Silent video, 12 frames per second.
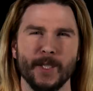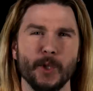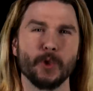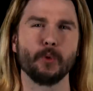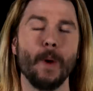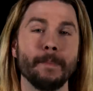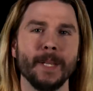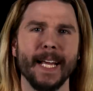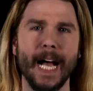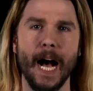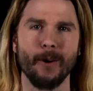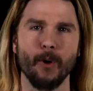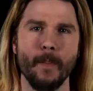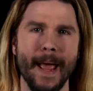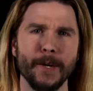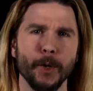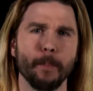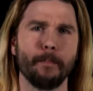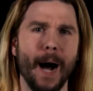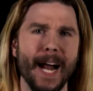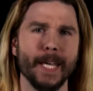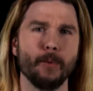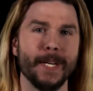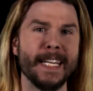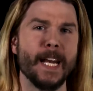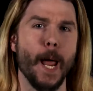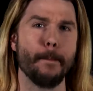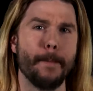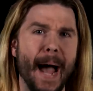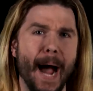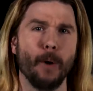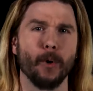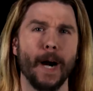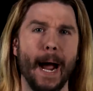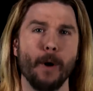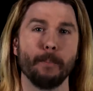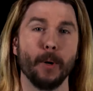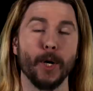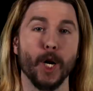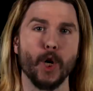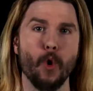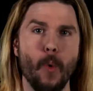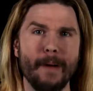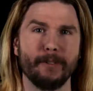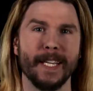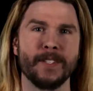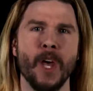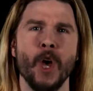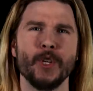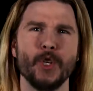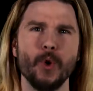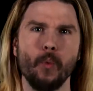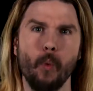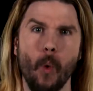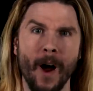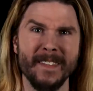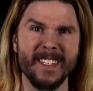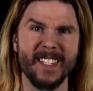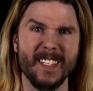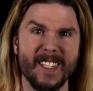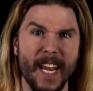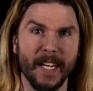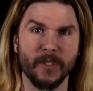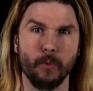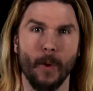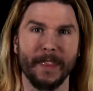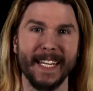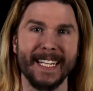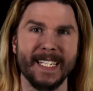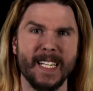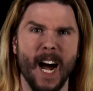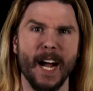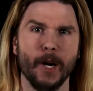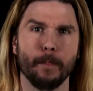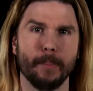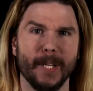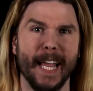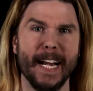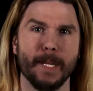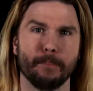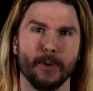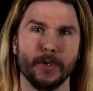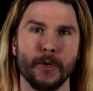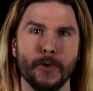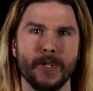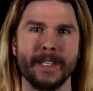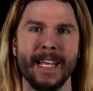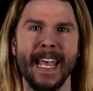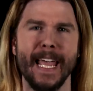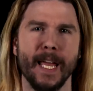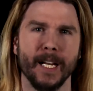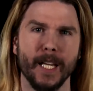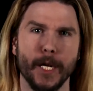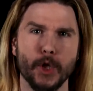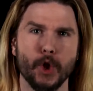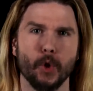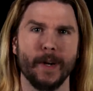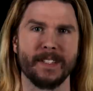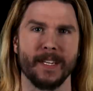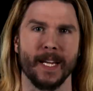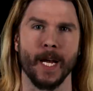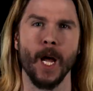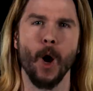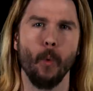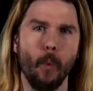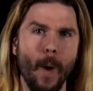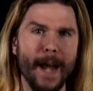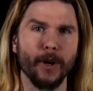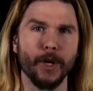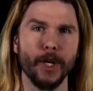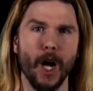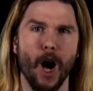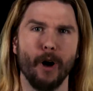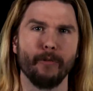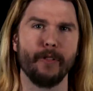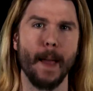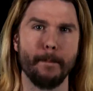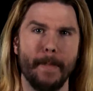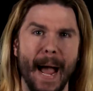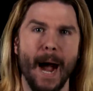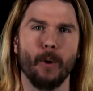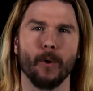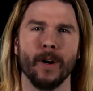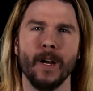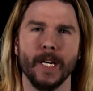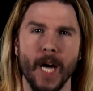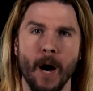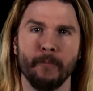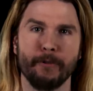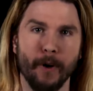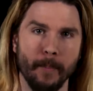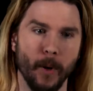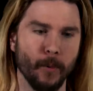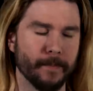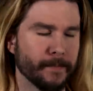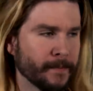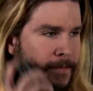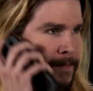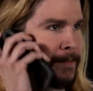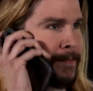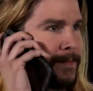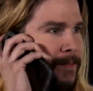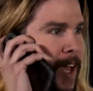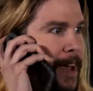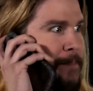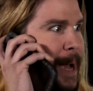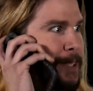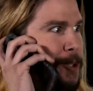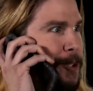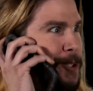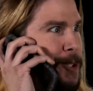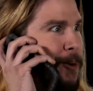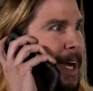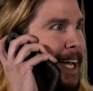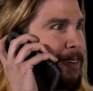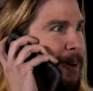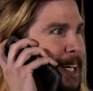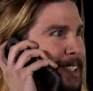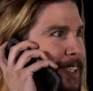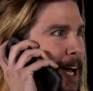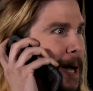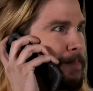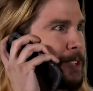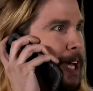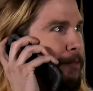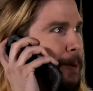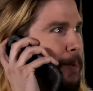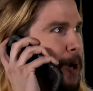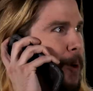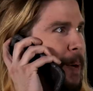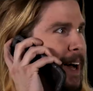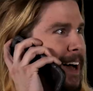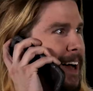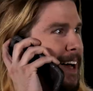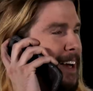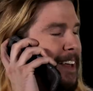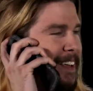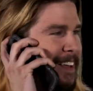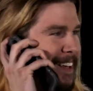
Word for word: To swim like Aquaman, your body would need a power output equivalent to 1/6 what the entire planet produces in electricity. Where could all that power come from? Oop. Ambassador Squid, what is up, Sephiroth Bro Pod?